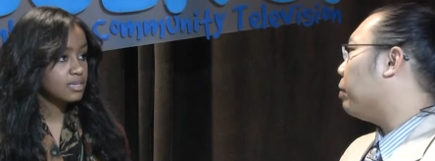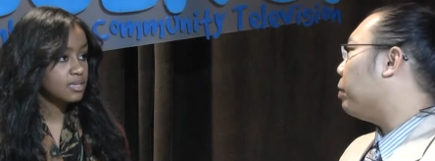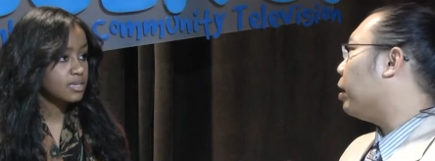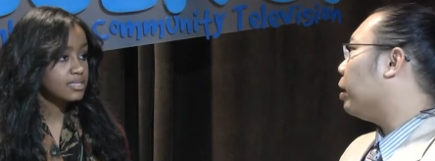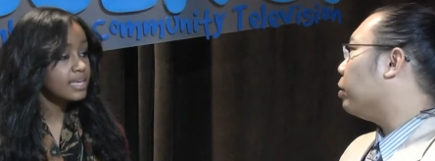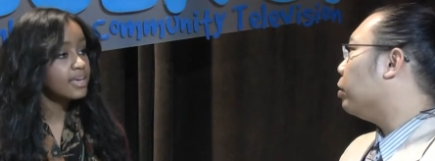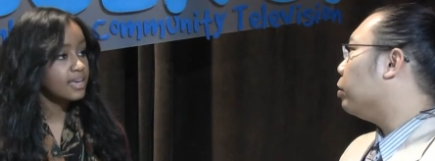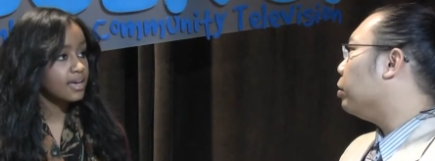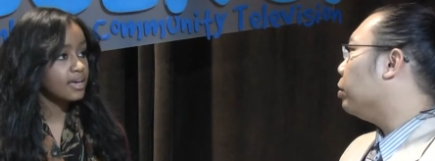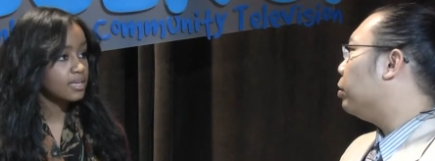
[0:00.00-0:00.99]
Speaker 1: right? but like
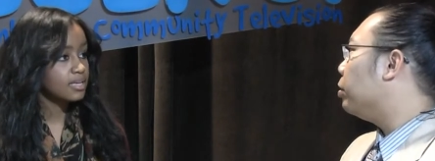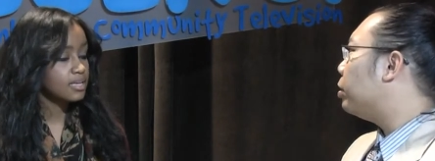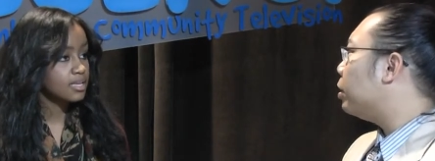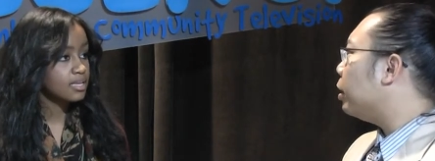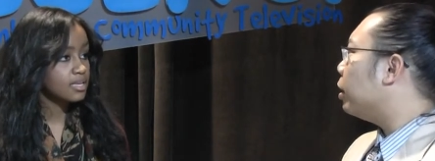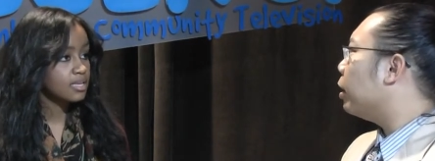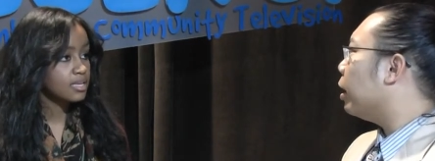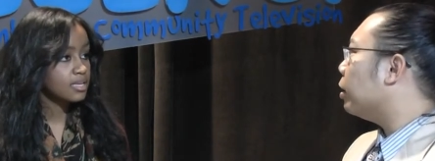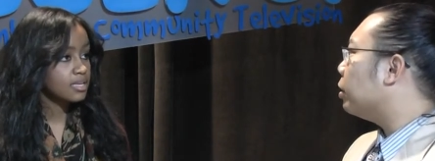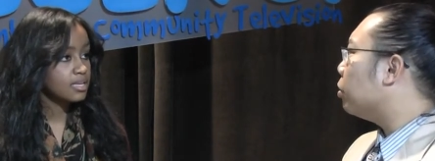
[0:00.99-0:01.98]
yeah, you, you, see it
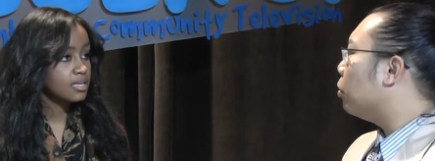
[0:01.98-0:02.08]
as an